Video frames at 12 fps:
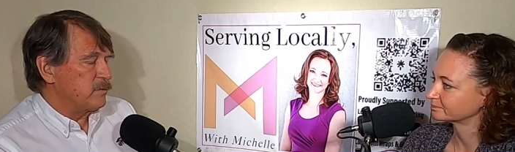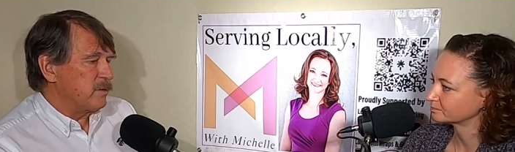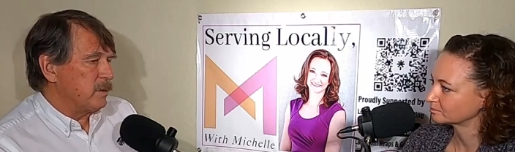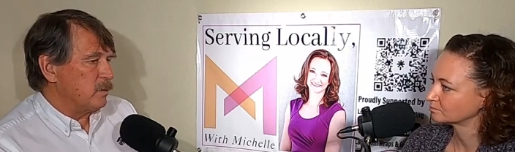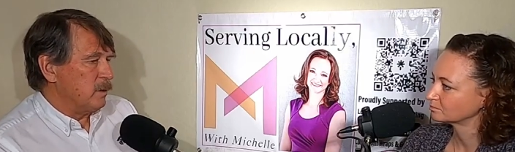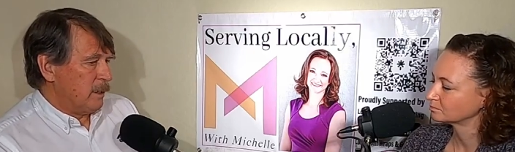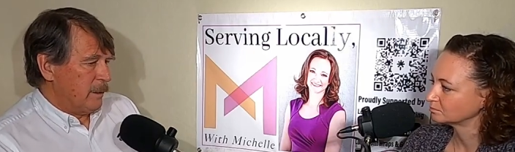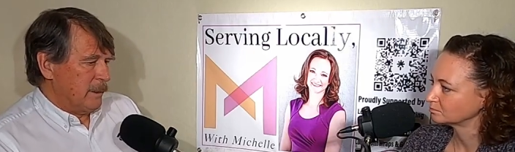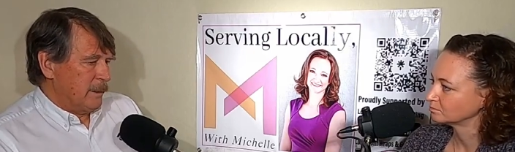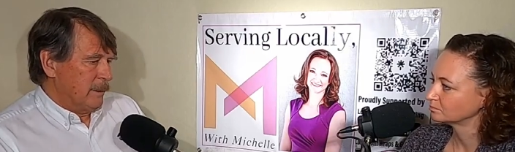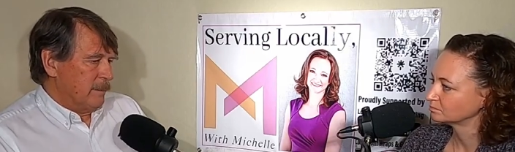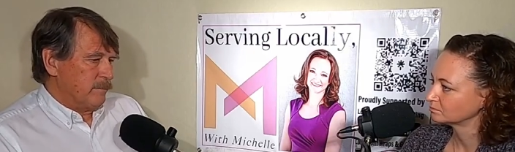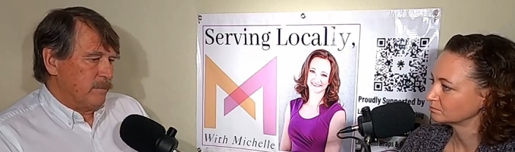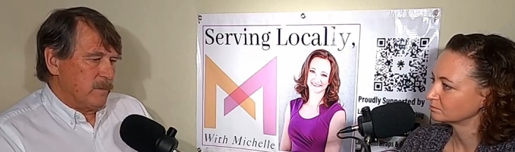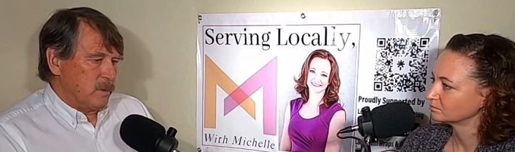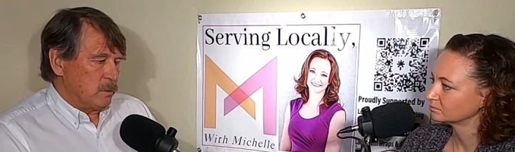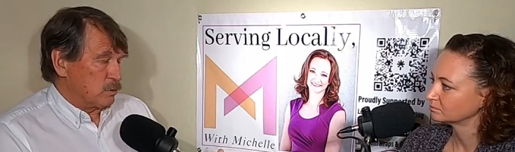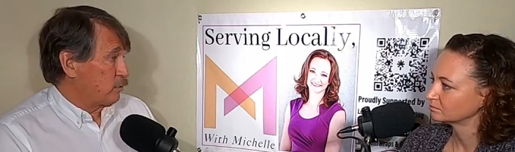Speaker 1: and so
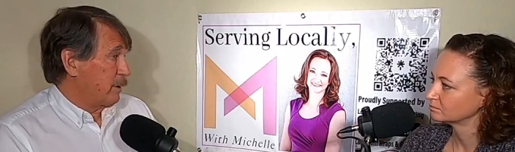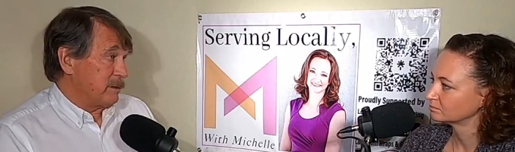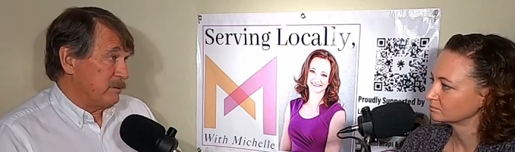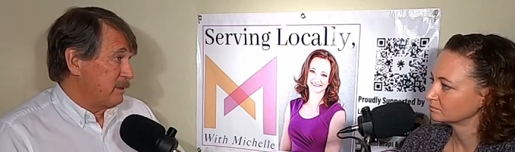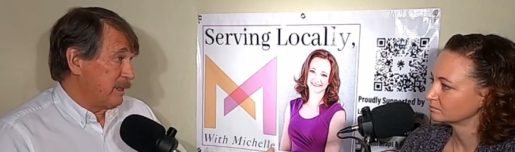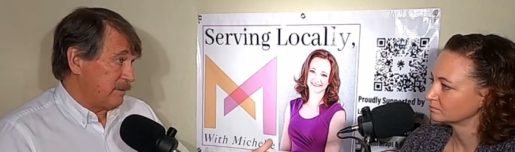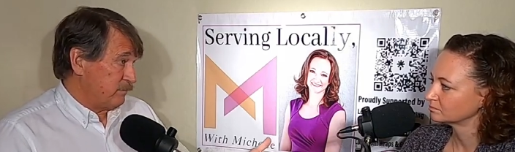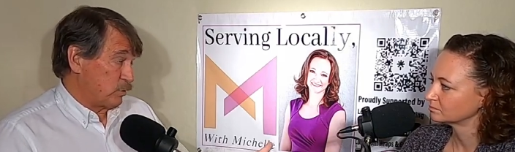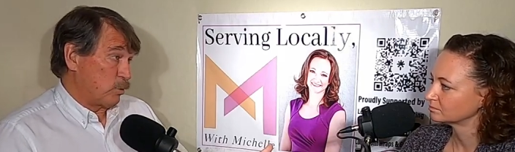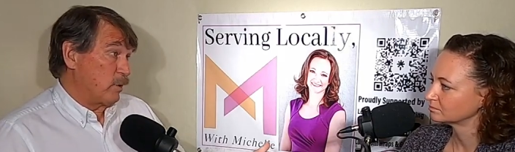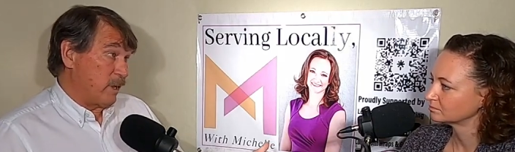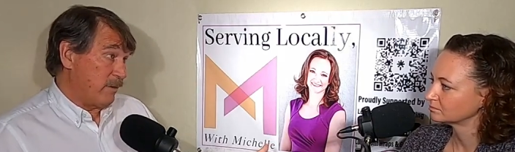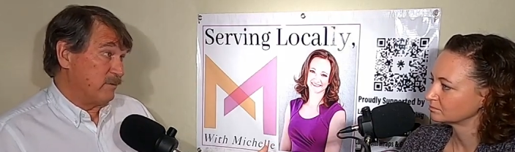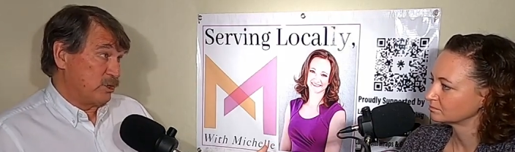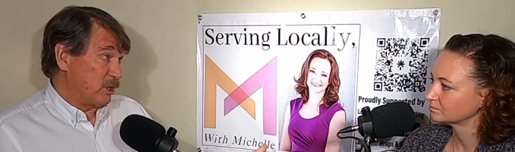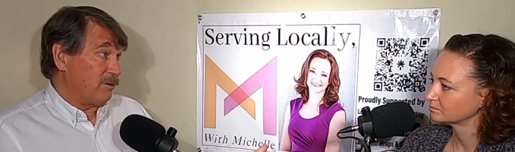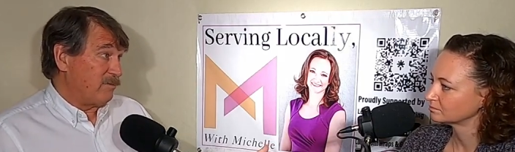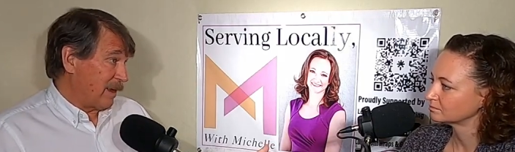those trailers have, sort of have
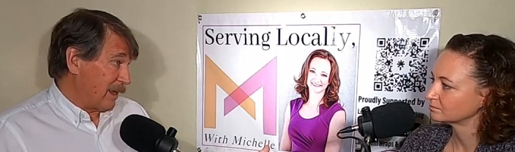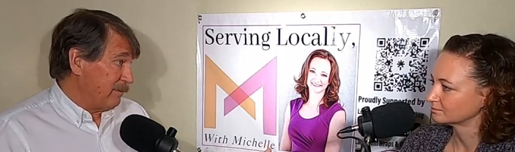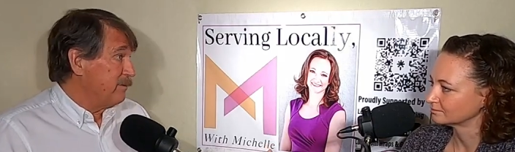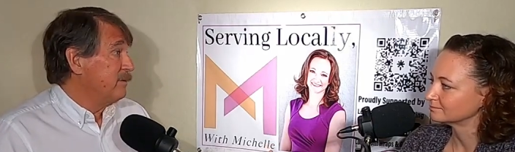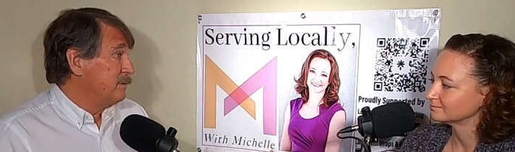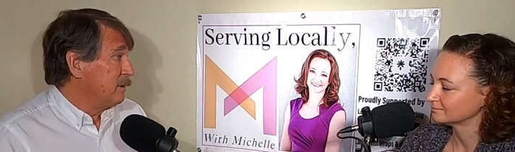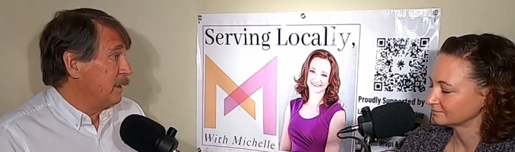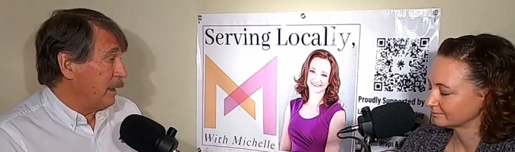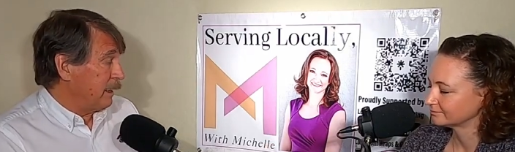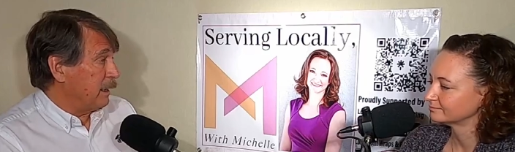a shelf life.